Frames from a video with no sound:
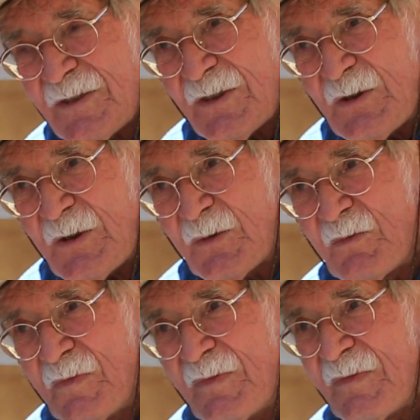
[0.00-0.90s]
so you
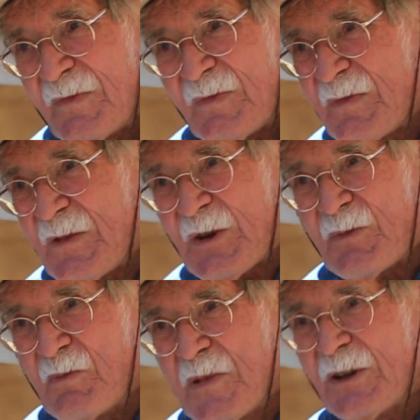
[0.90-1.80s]
can, you
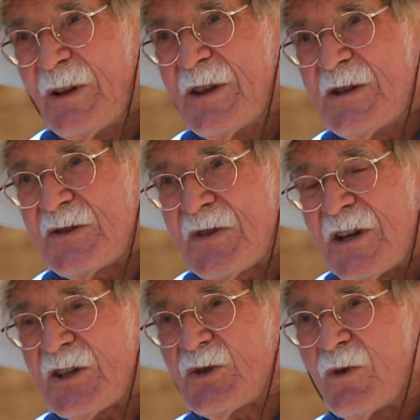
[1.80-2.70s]
can build these
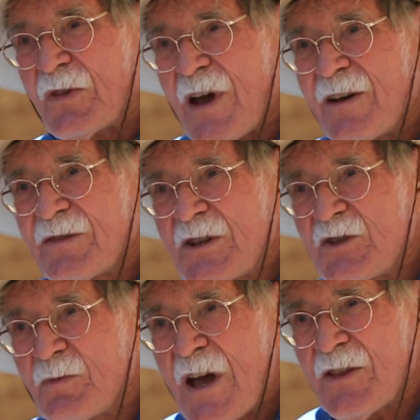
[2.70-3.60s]
things without
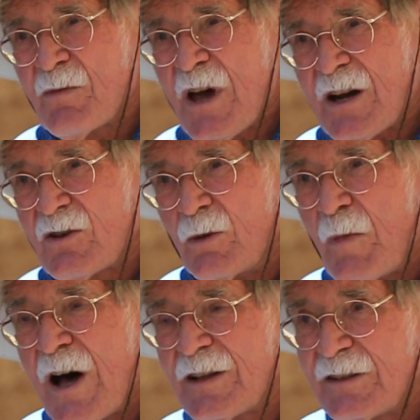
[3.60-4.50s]
these mathematical
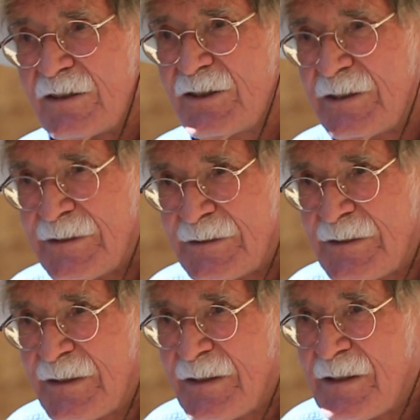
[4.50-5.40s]
models.
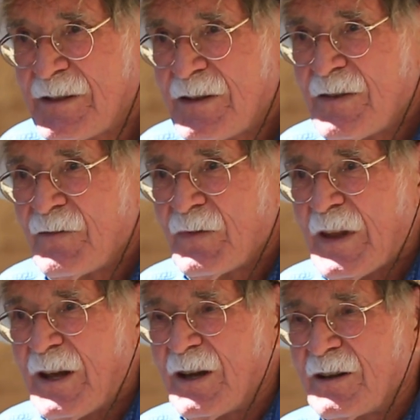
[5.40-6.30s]

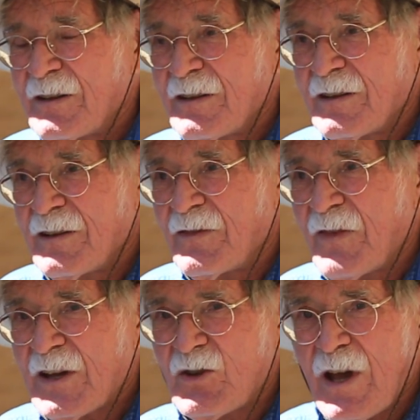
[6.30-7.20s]
And in
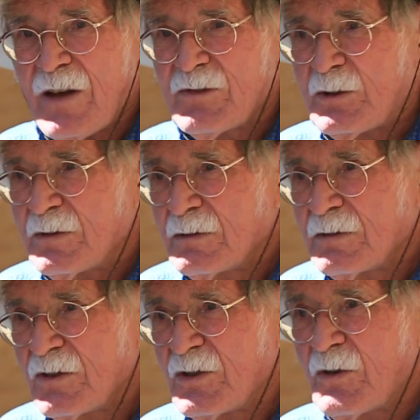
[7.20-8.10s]
fact, you have to,
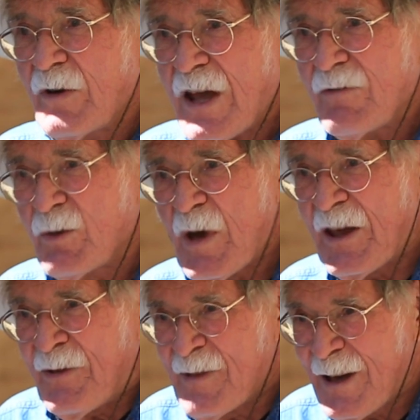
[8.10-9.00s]
because you don't have the
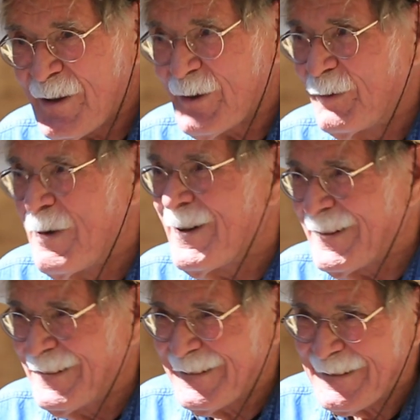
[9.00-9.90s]
mathematical
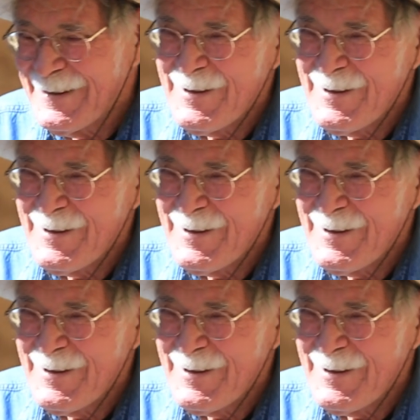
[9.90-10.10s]
models.